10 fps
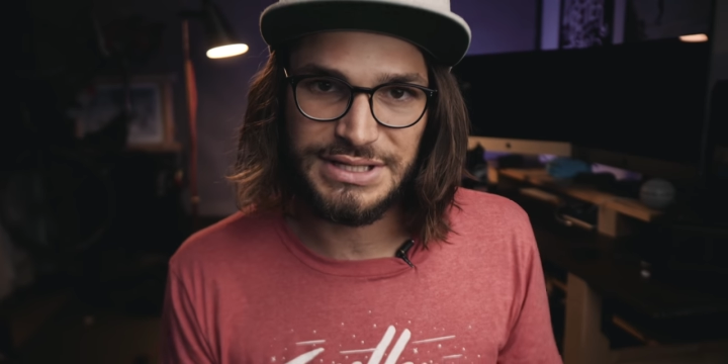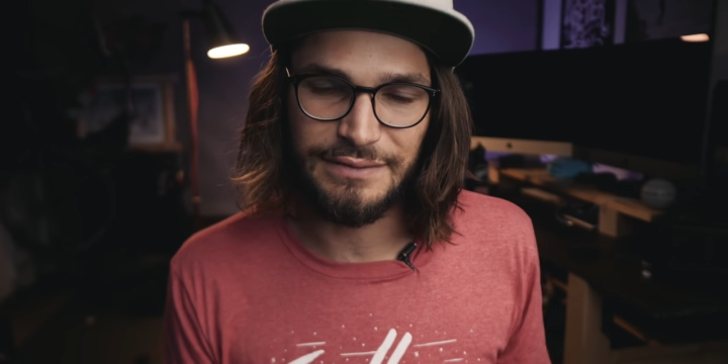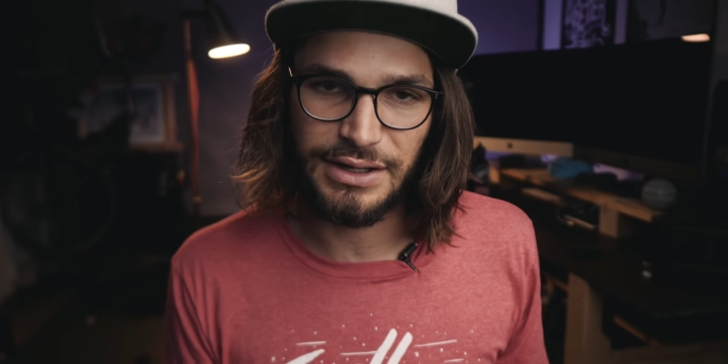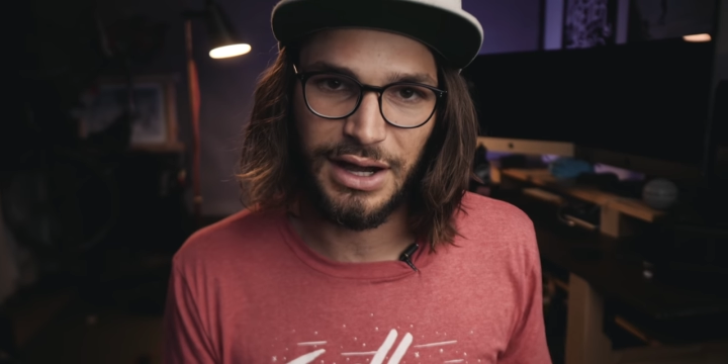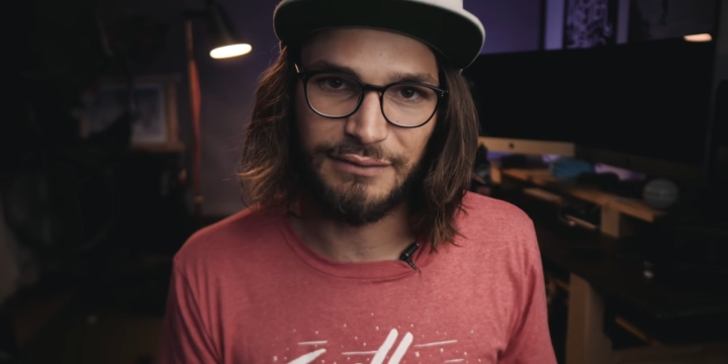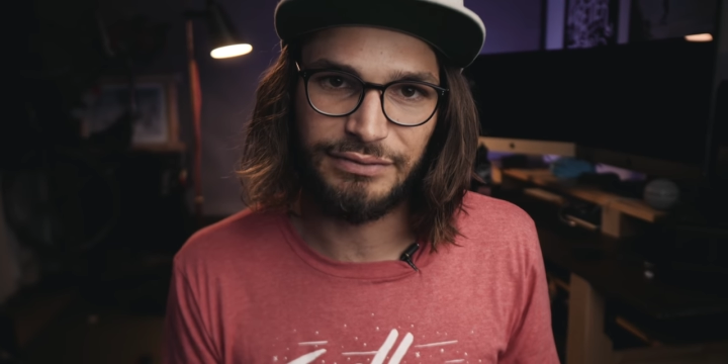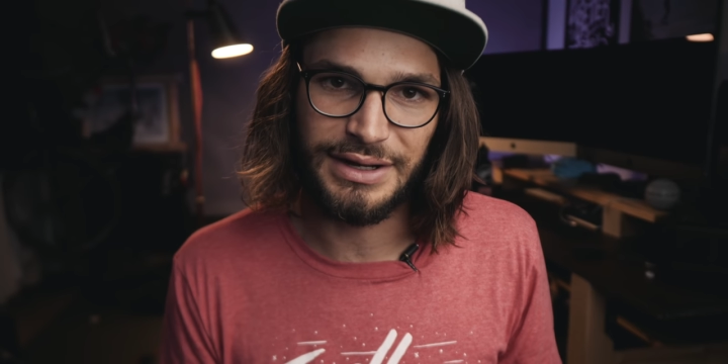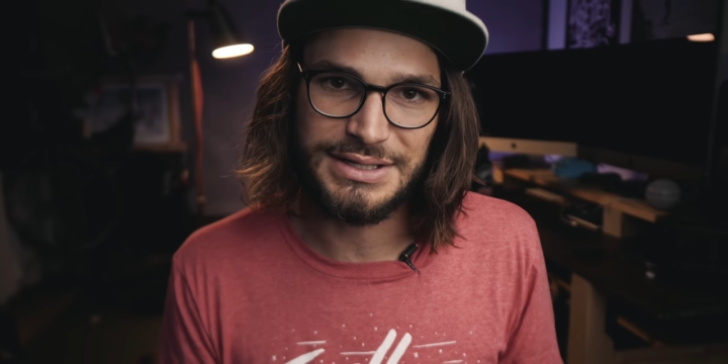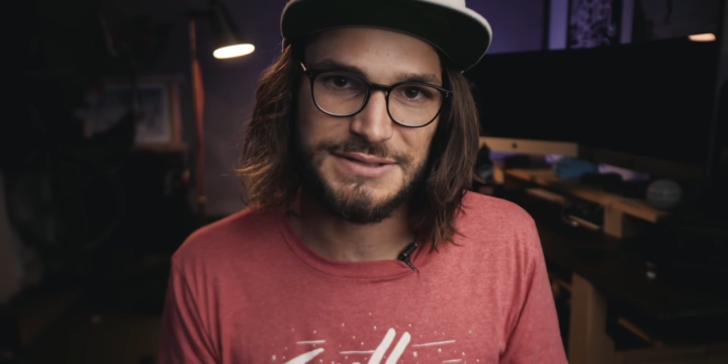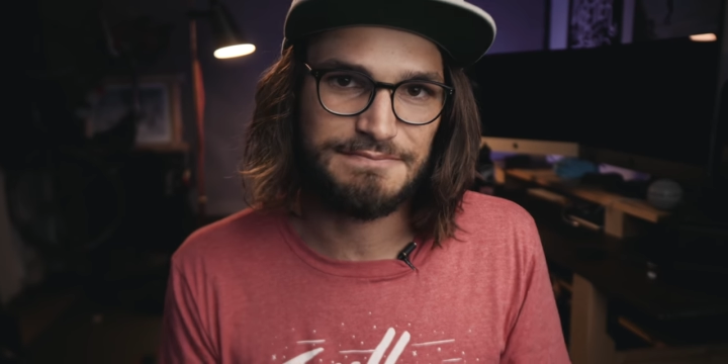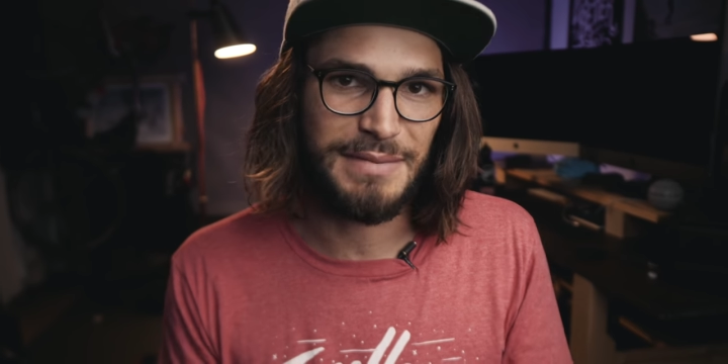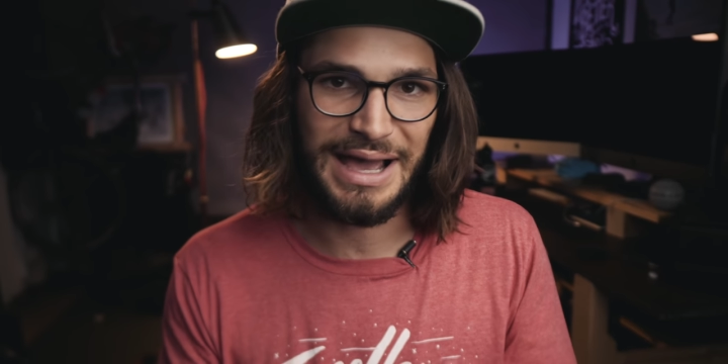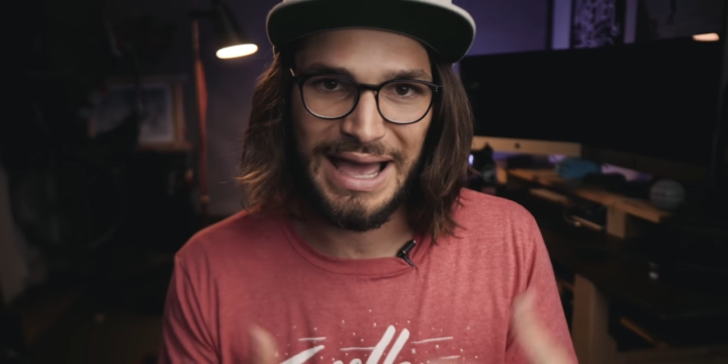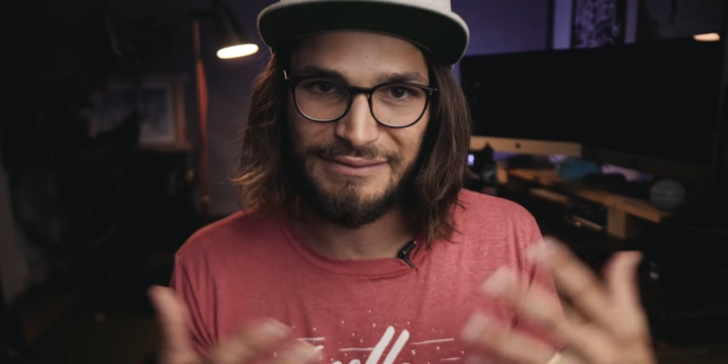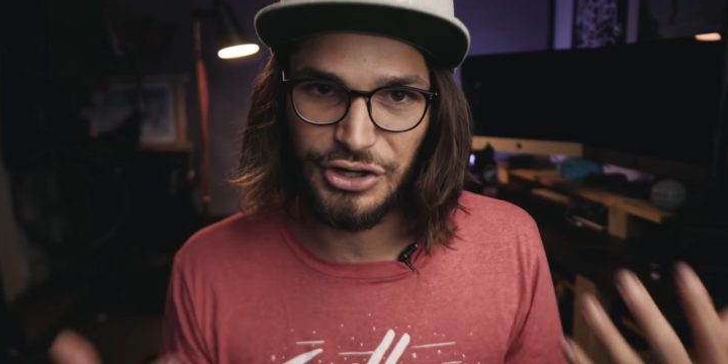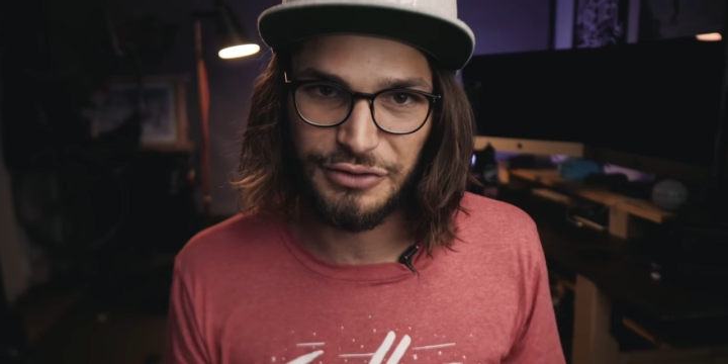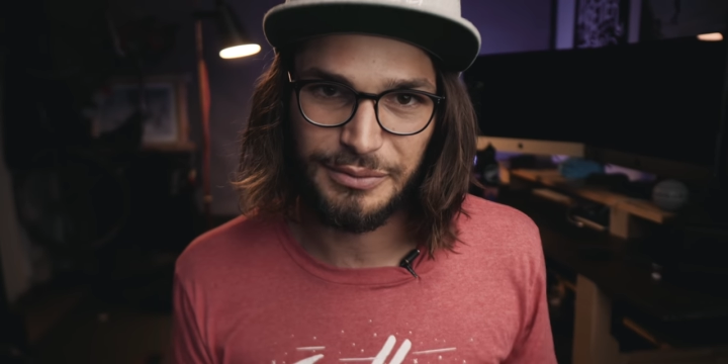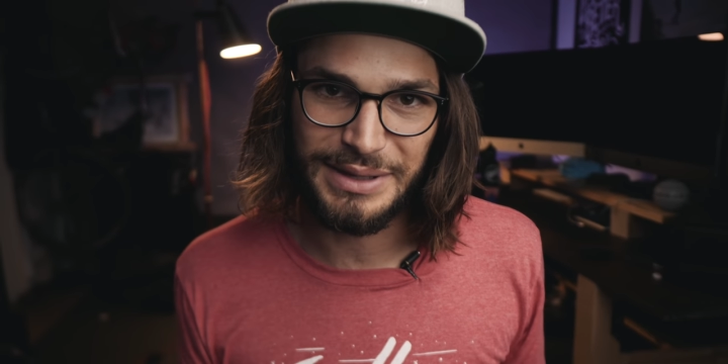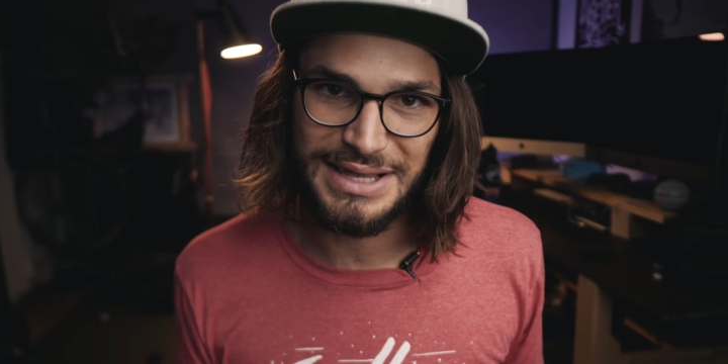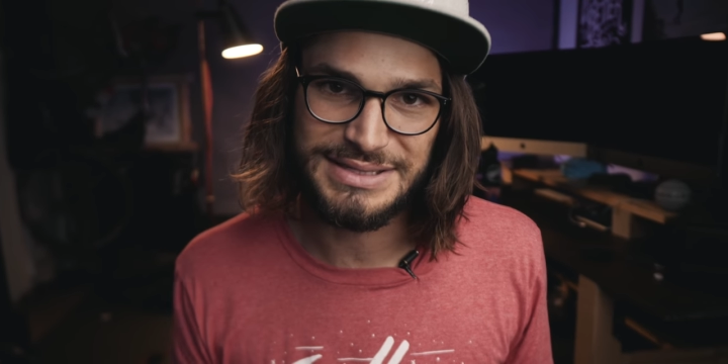day of the conference. I haven't heard
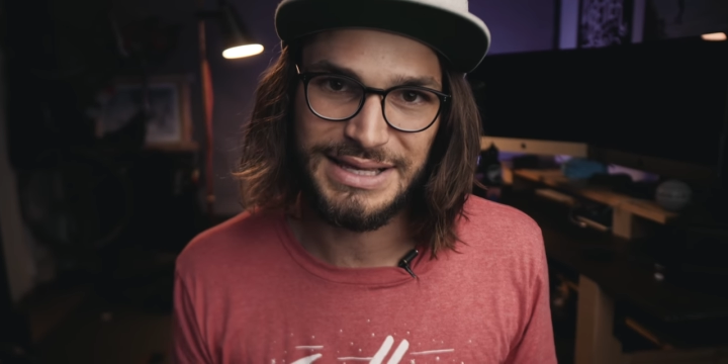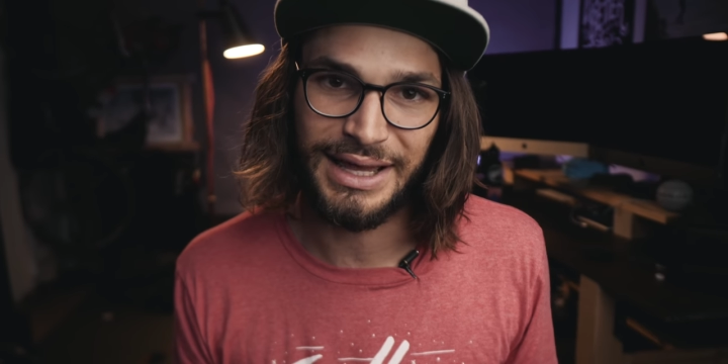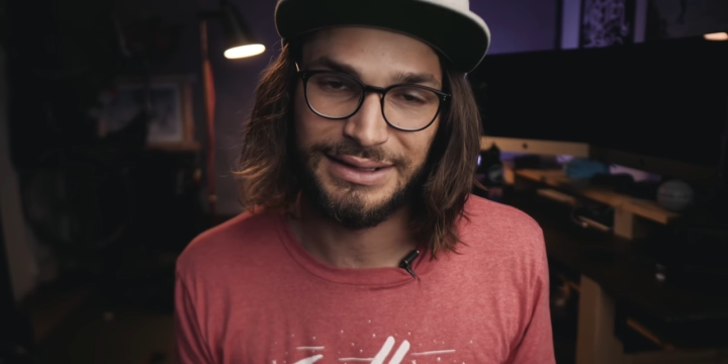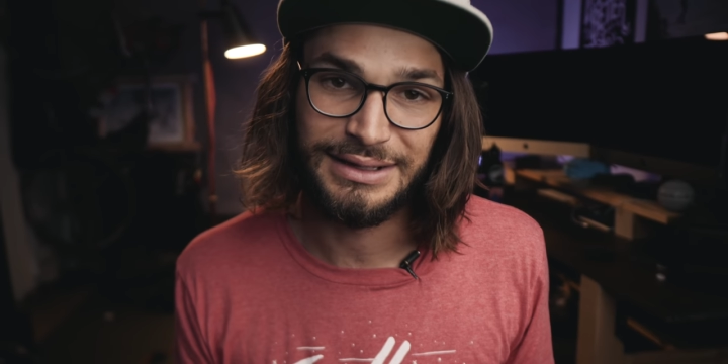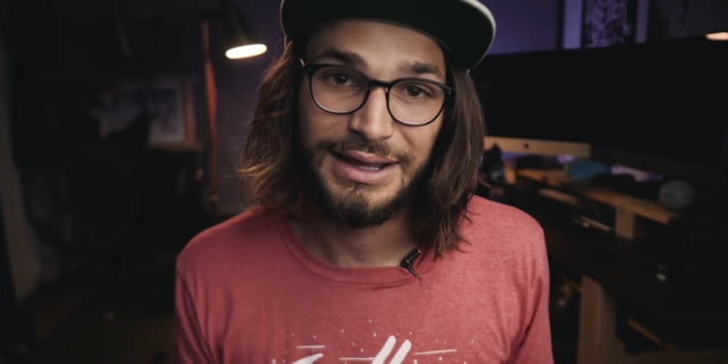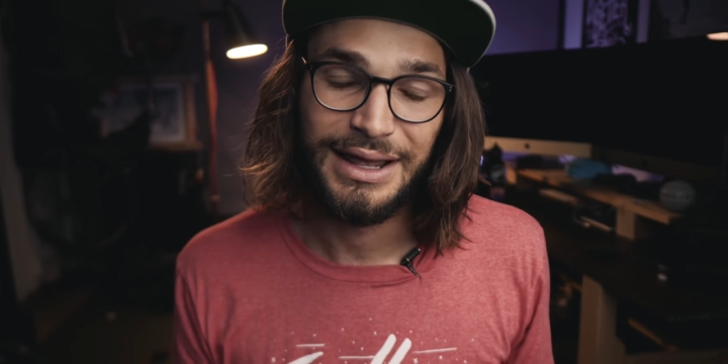from Casey yet.